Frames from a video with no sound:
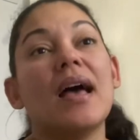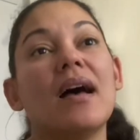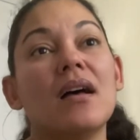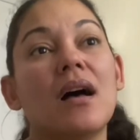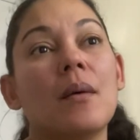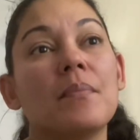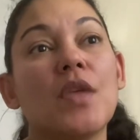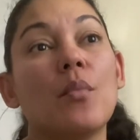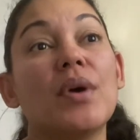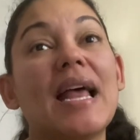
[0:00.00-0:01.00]
um,
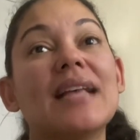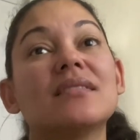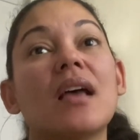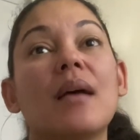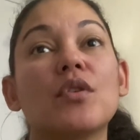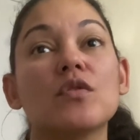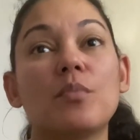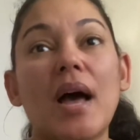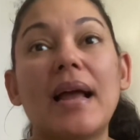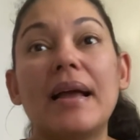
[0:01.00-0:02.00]
but as time goes
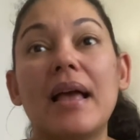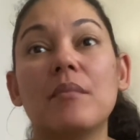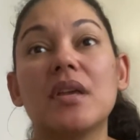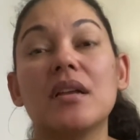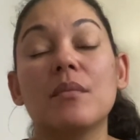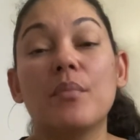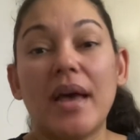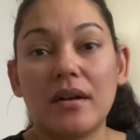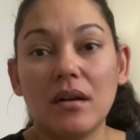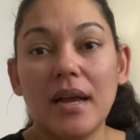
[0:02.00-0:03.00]
by, I am getting
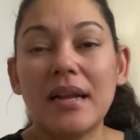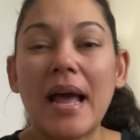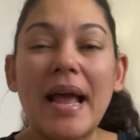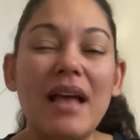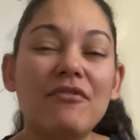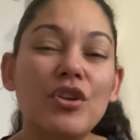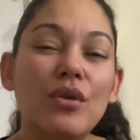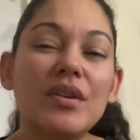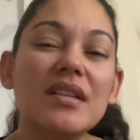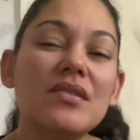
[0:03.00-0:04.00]
better. And I have
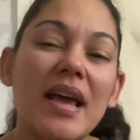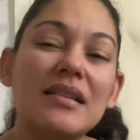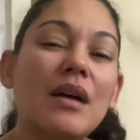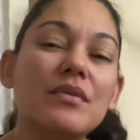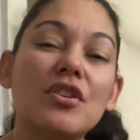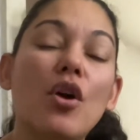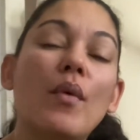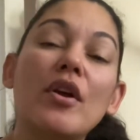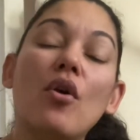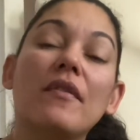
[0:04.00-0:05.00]
noticed as I was
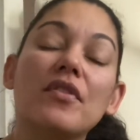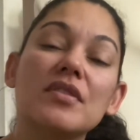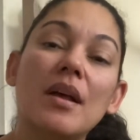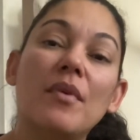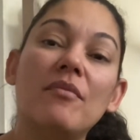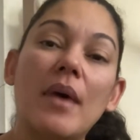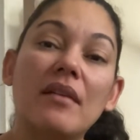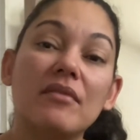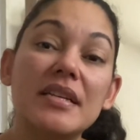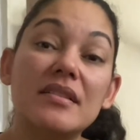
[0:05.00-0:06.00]
going over some of my
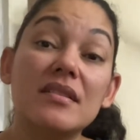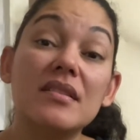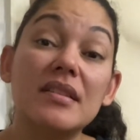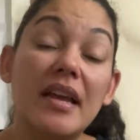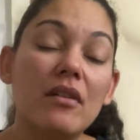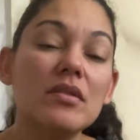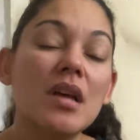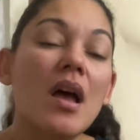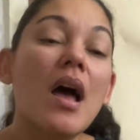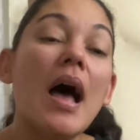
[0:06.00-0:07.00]
recent sales,
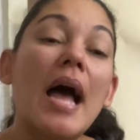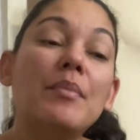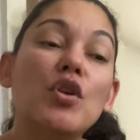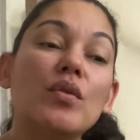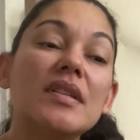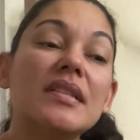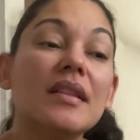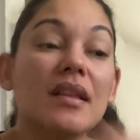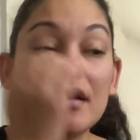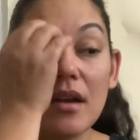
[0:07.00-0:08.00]
I'm
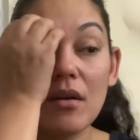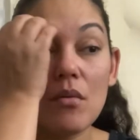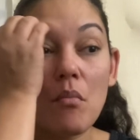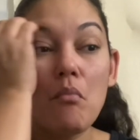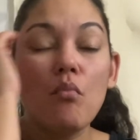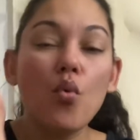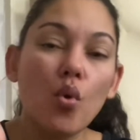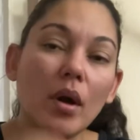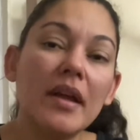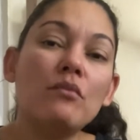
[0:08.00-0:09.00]
noticing that
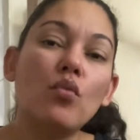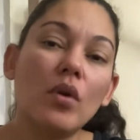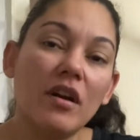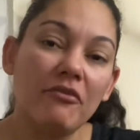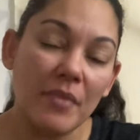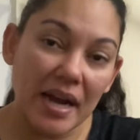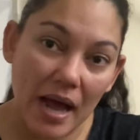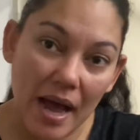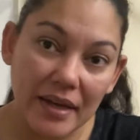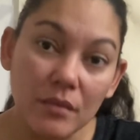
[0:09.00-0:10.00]
more and more of my
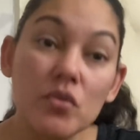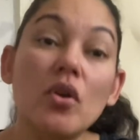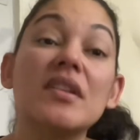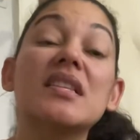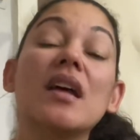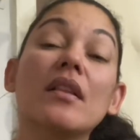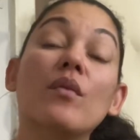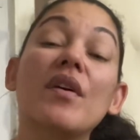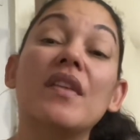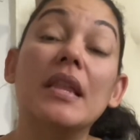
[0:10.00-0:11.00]
items are selling
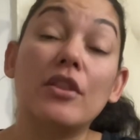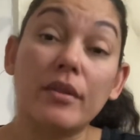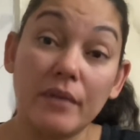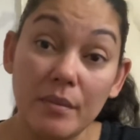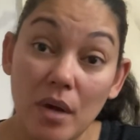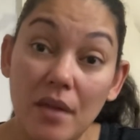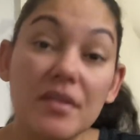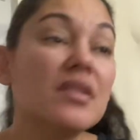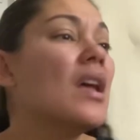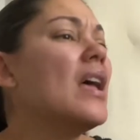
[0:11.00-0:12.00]
within three
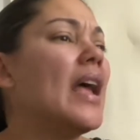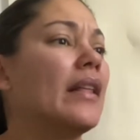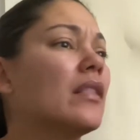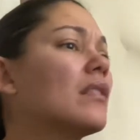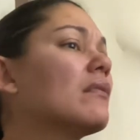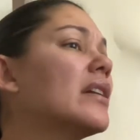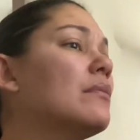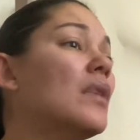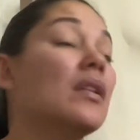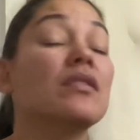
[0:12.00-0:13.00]
months. And three
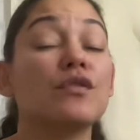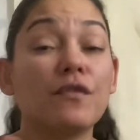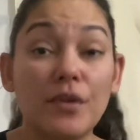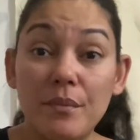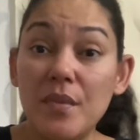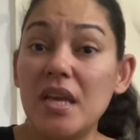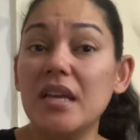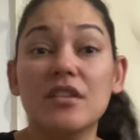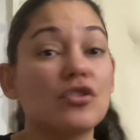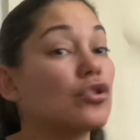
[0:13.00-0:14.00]
months for me
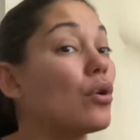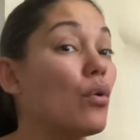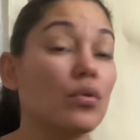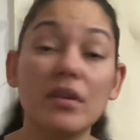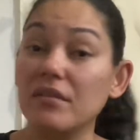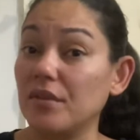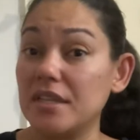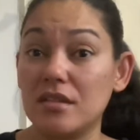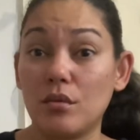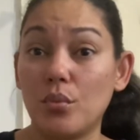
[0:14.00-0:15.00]
is totally
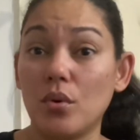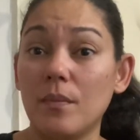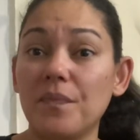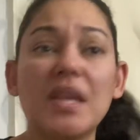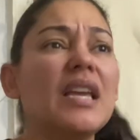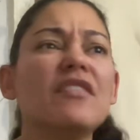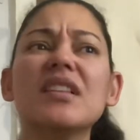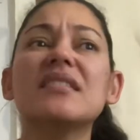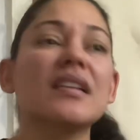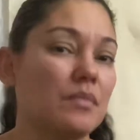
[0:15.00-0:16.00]
reasonable,
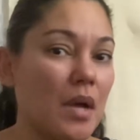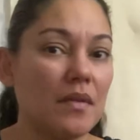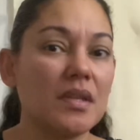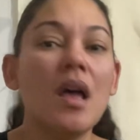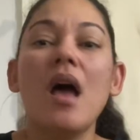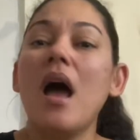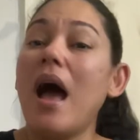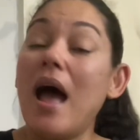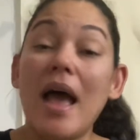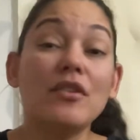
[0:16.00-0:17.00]
even six months.
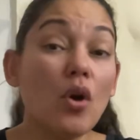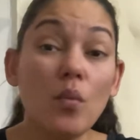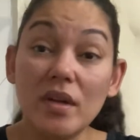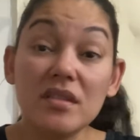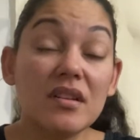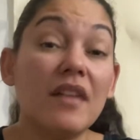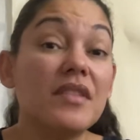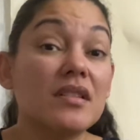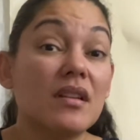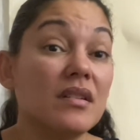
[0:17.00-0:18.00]
I don't want stuff
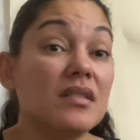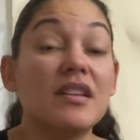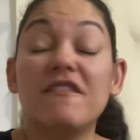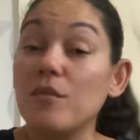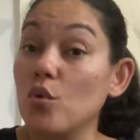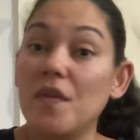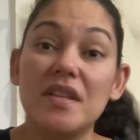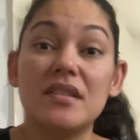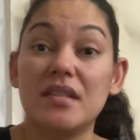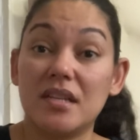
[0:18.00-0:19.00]
that's gonna sit for more
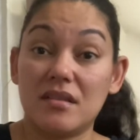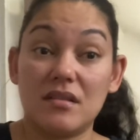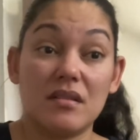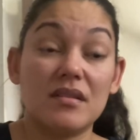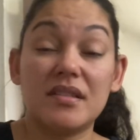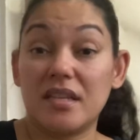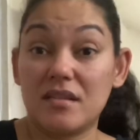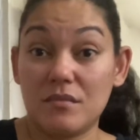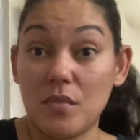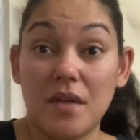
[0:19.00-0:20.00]
than six,
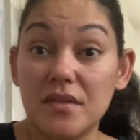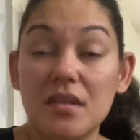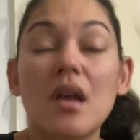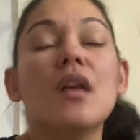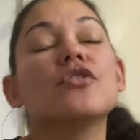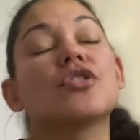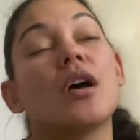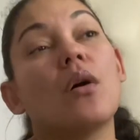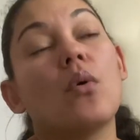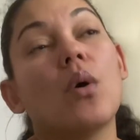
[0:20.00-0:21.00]
six months.
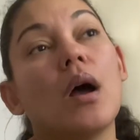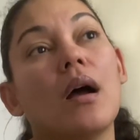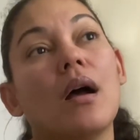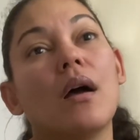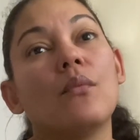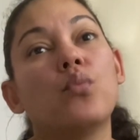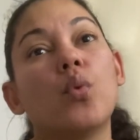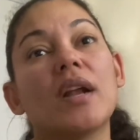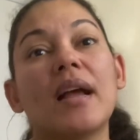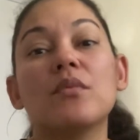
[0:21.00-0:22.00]
So
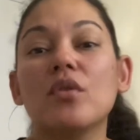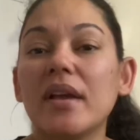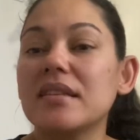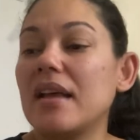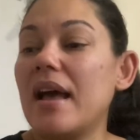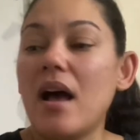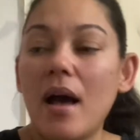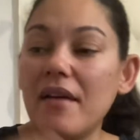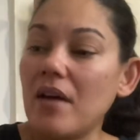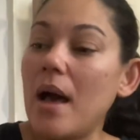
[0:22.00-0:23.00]
what I am doing is I,
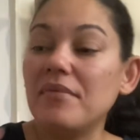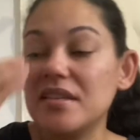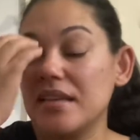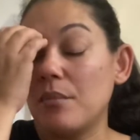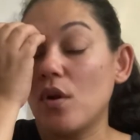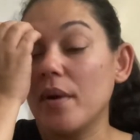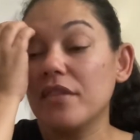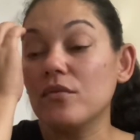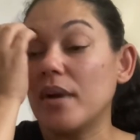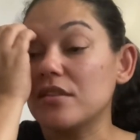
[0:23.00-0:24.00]
I've obviously I'm going
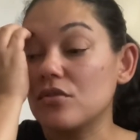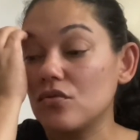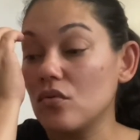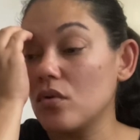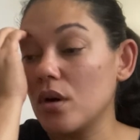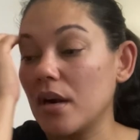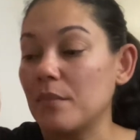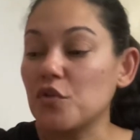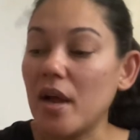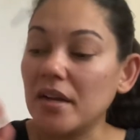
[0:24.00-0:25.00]
through my store.
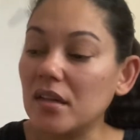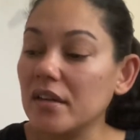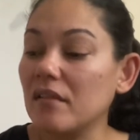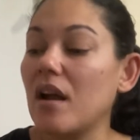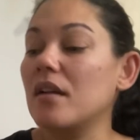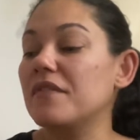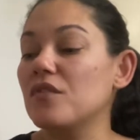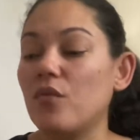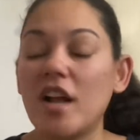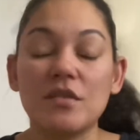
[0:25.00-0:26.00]
I'm trying to clear out. If
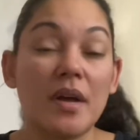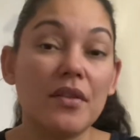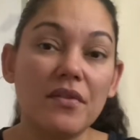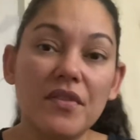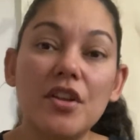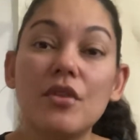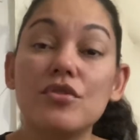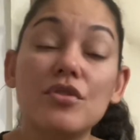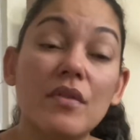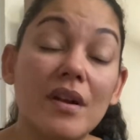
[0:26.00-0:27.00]
you've watched my other videos,
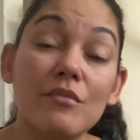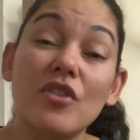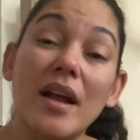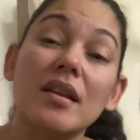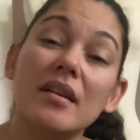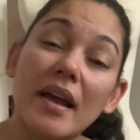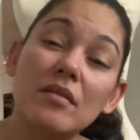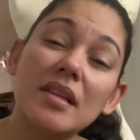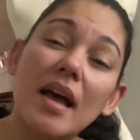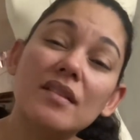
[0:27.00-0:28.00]
you know that I'm trying to
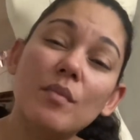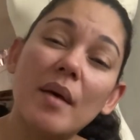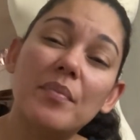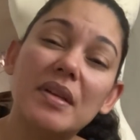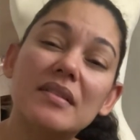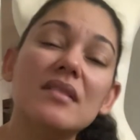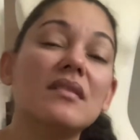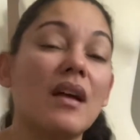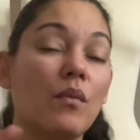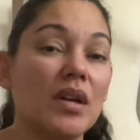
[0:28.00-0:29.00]
downsize my business
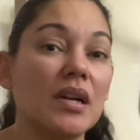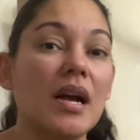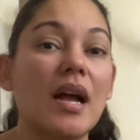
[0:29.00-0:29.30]
and I want to